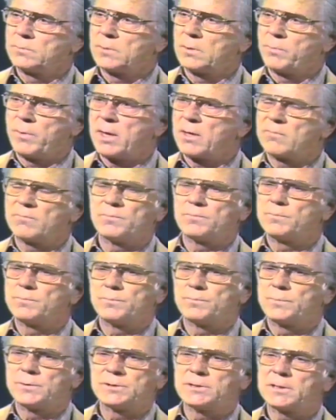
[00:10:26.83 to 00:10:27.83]
man of
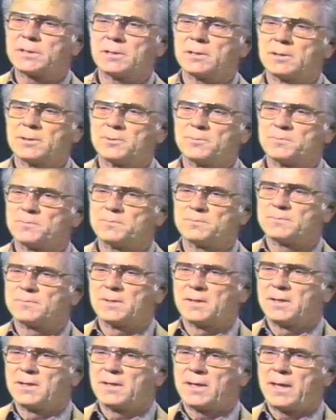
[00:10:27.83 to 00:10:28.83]
particular
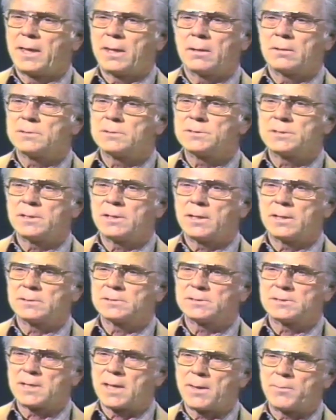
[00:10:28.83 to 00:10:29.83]
energy and
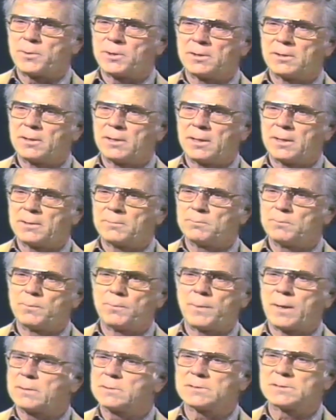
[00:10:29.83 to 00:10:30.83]
stamina and
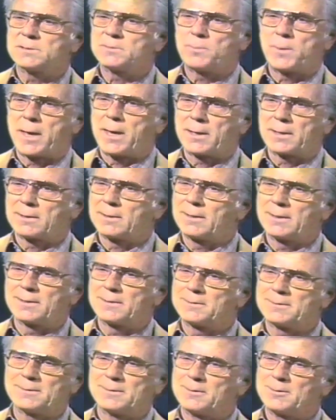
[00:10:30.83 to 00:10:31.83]
bounces back like
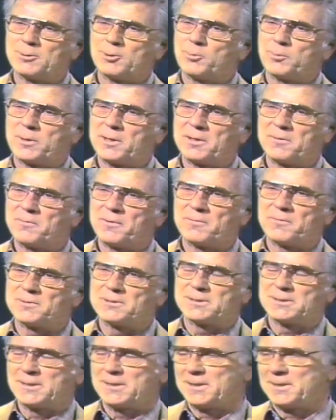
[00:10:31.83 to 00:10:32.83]
nobody you've ever
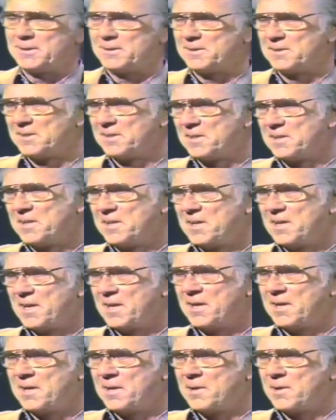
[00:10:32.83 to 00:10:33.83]
seen.
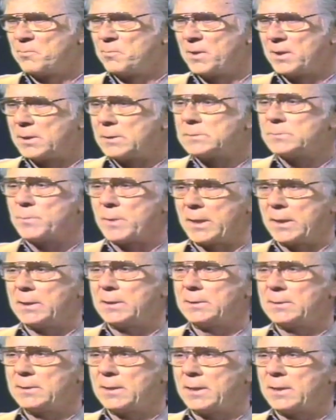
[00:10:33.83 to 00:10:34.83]
Mickey's made
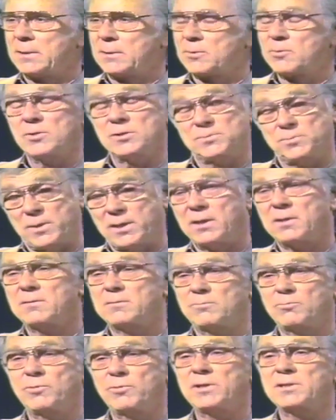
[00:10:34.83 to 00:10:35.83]
it, and of course made it
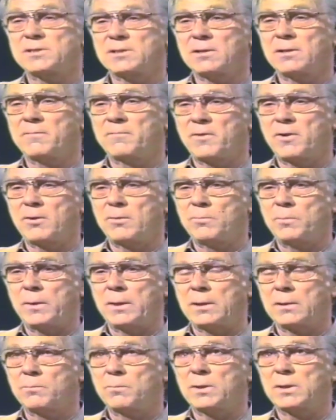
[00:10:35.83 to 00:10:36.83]
recently very
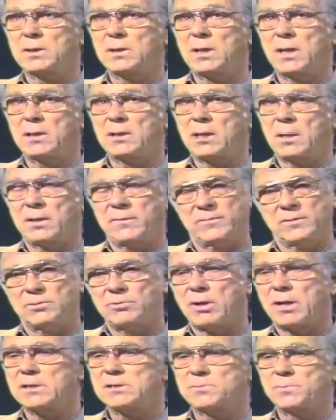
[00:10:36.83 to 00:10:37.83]
big. Mickey had kind of a
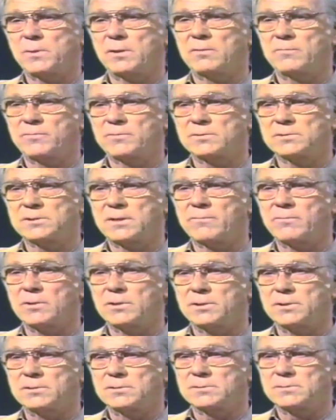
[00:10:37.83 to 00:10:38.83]
dry spell for several
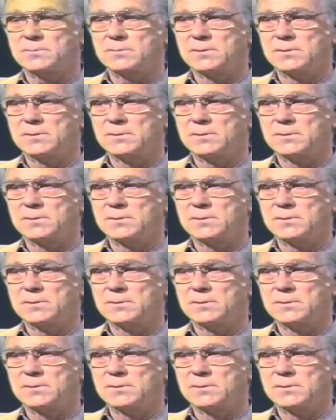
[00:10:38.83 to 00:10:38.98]
years.